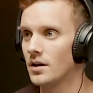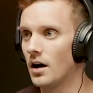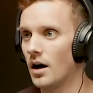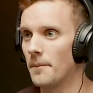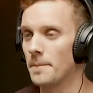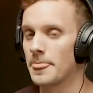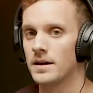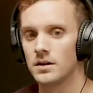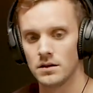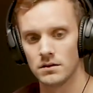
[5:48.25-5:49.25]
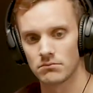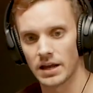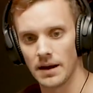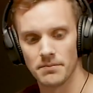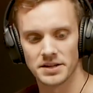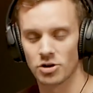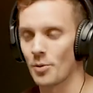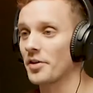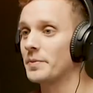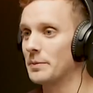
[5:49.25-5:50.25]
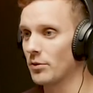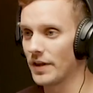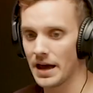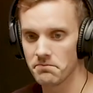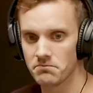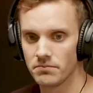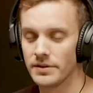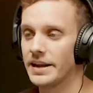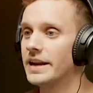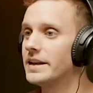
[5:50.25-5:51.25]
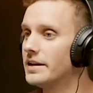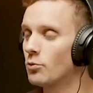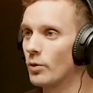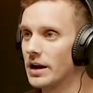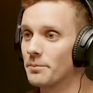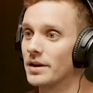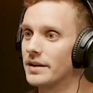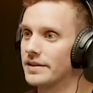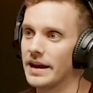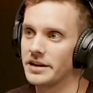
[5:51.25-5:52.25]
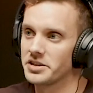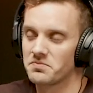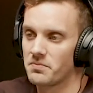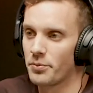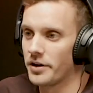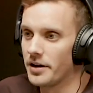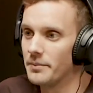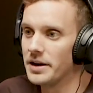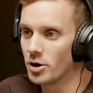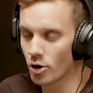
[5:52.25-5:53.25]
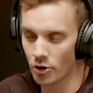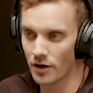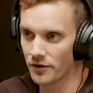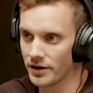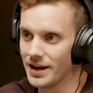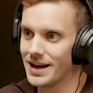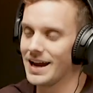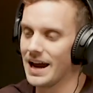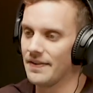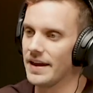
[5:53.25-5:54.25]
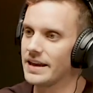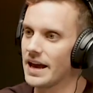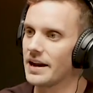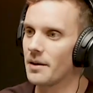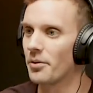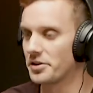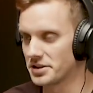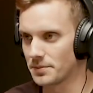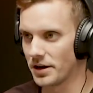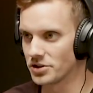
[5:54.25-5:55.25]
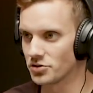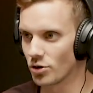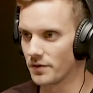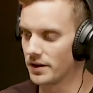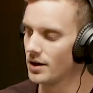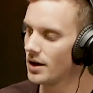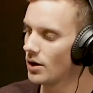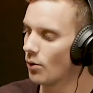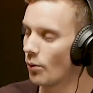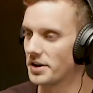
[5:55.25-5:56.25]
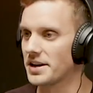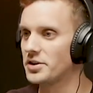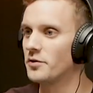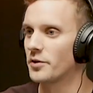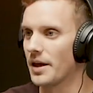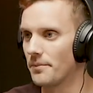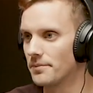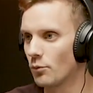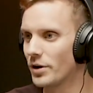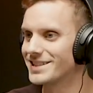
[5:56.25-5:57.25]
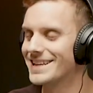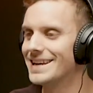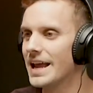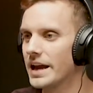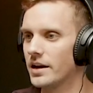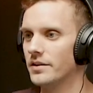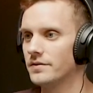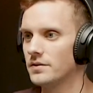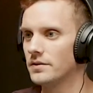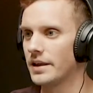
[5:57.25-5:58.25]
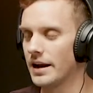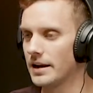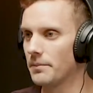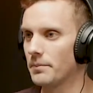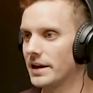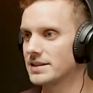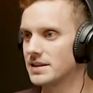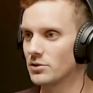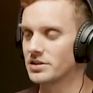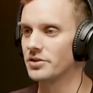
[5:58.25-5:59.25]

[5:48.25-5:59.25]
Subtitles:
Okay, let's talk about the people that they didn't win, but they just put in a mediocre effort and they get a participation trophy. What does that do for them? What is the negative that it instills in